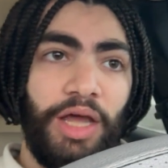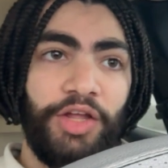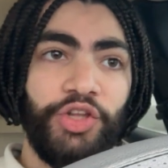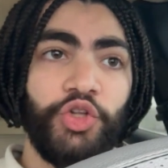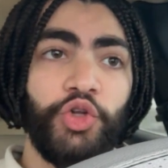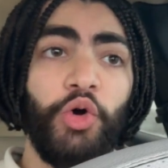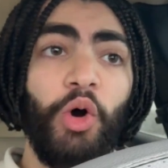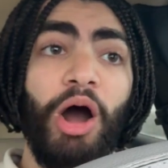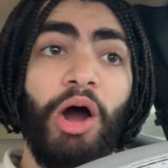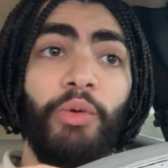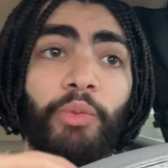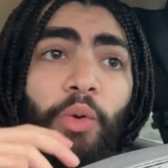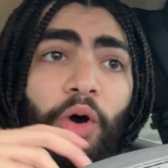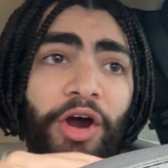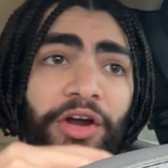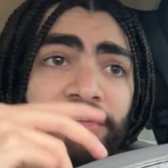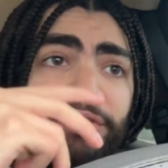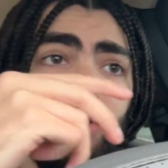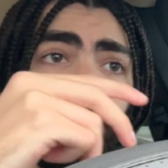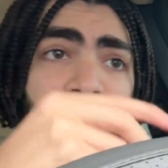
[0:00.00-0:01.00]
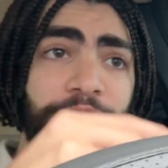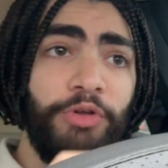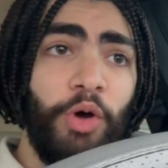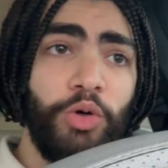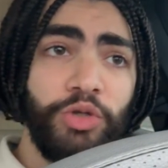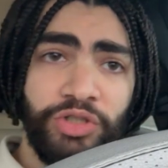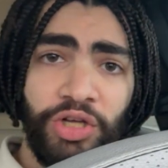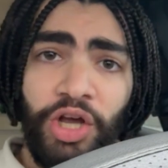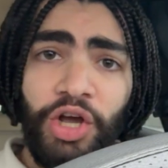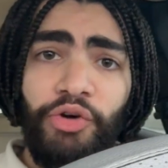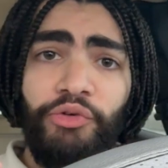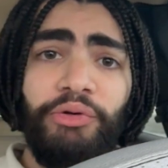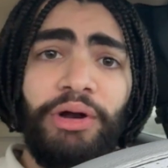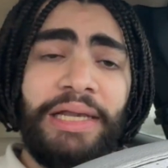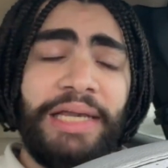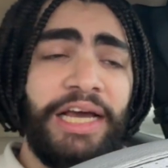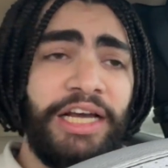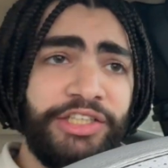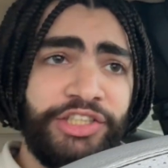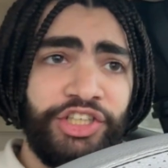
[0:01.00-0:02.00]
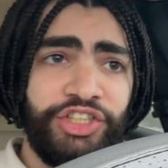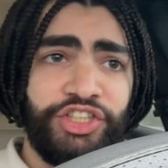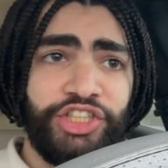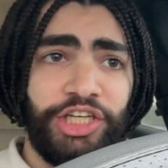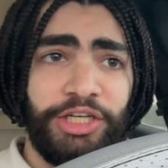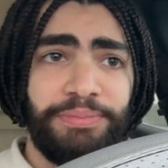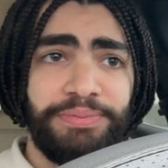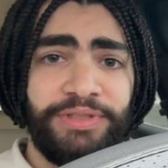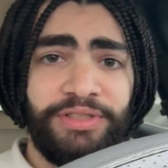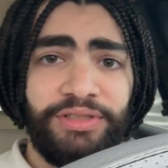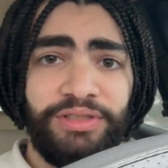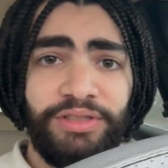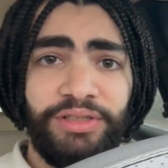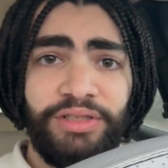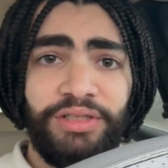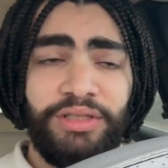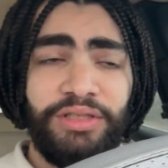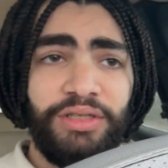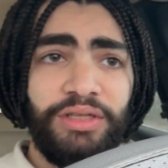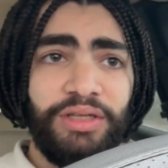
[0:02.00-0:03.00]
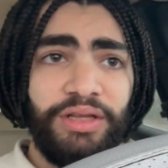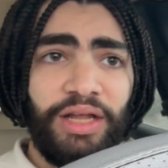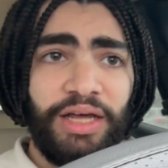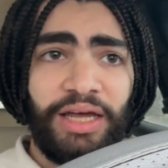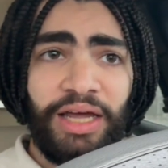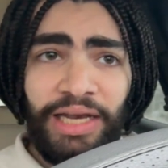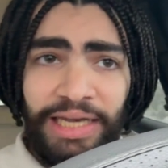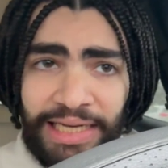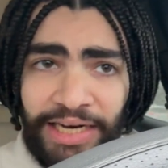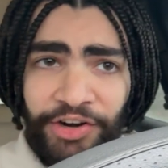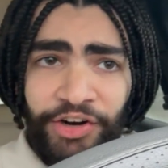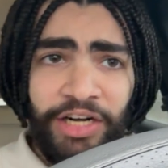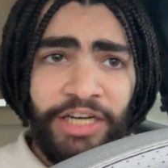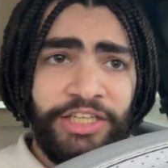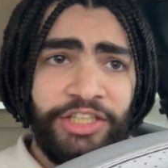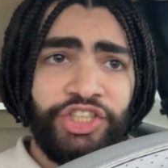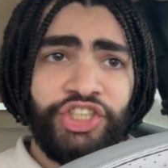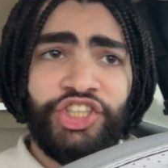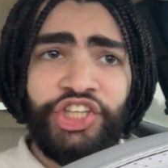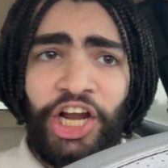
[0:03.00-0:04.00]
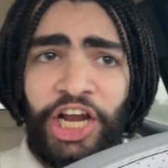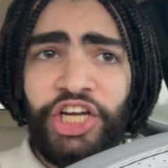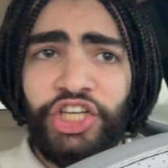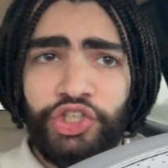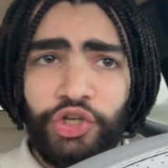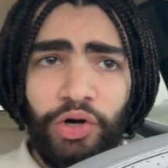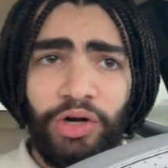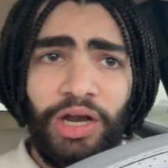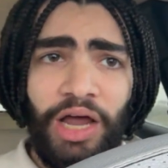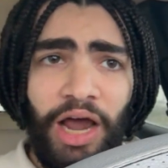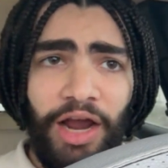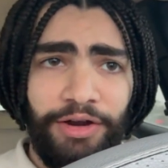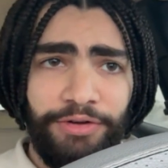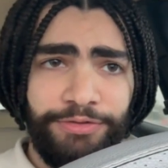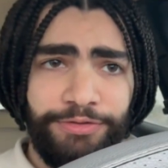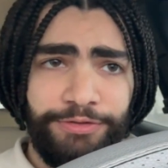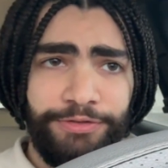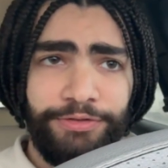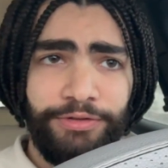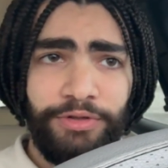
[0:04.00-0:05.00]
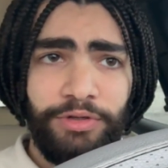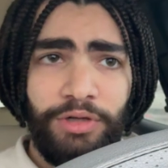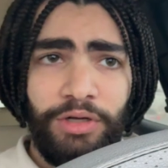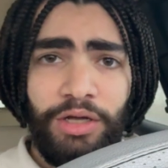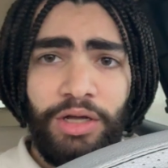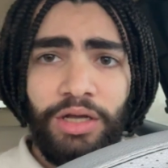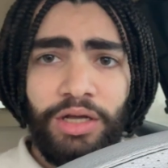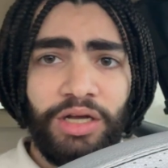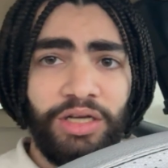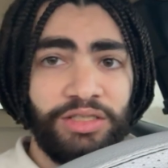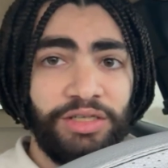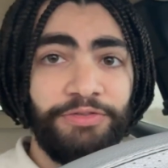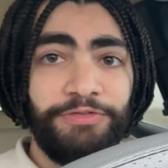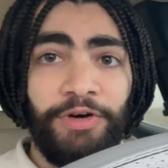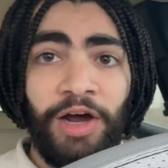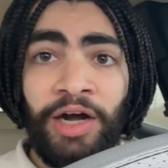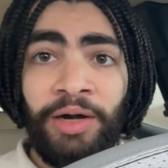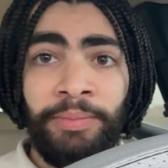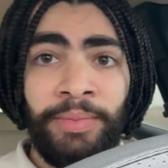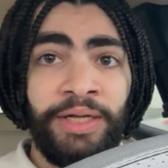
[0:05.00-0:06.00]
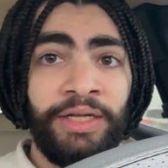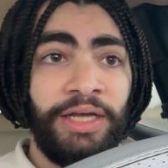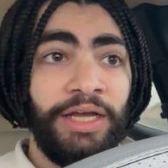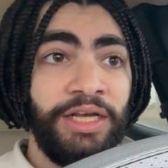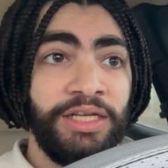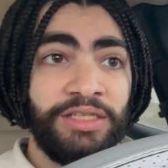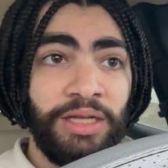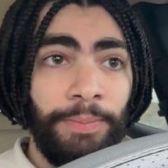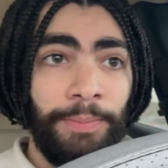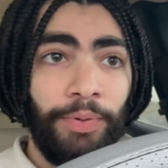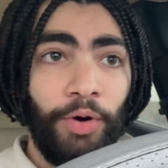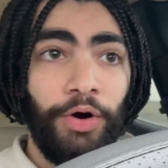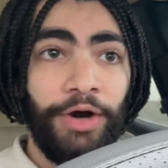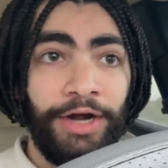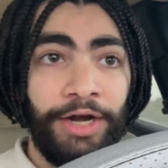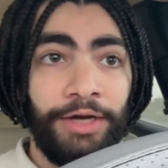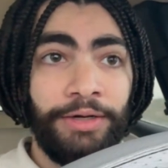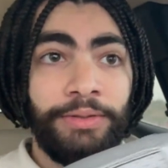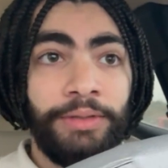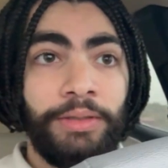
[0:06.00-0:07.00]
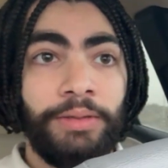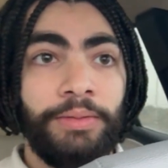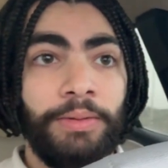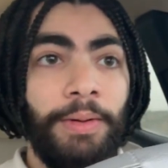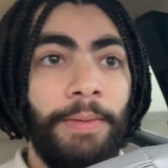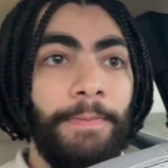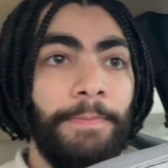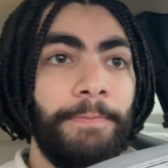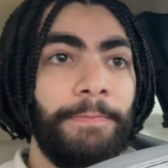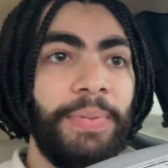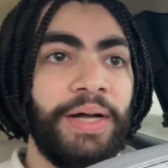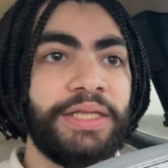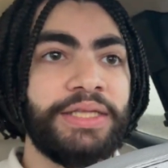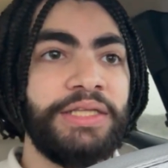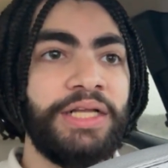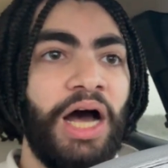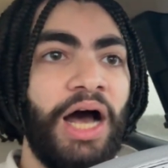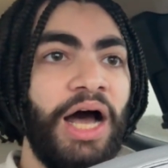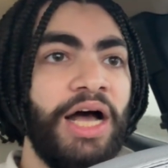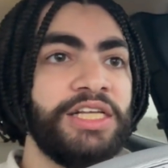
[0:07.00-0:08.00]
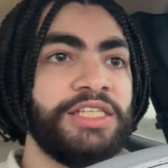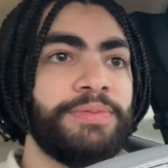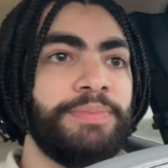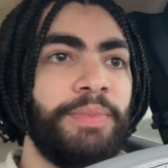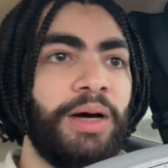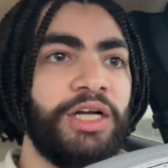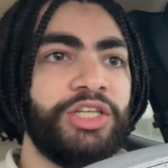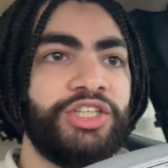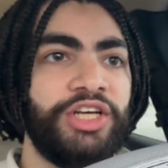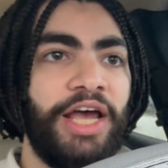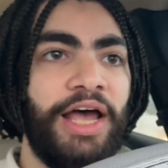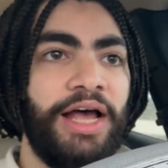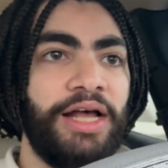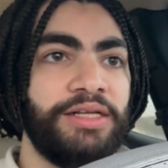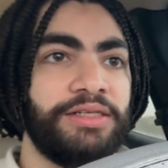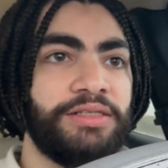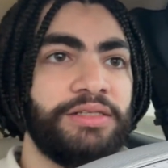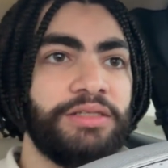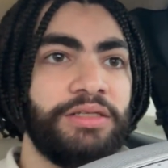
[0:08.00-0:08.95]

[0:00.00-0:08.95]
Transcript: You are worthy of those relationships that can literally change your life. Because environment is important, but not as much as